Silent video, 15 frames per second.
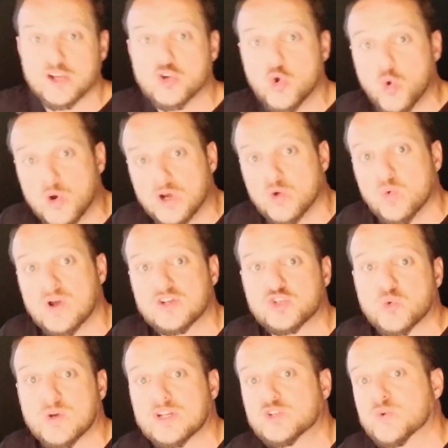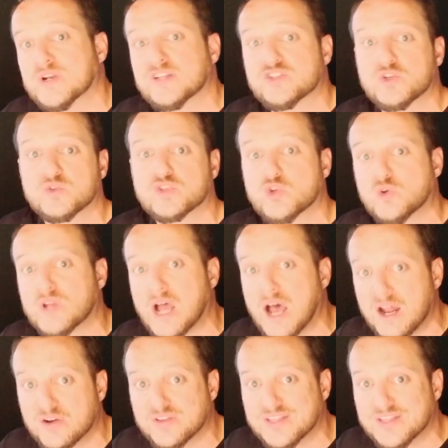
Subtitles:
Q1 2022 sold under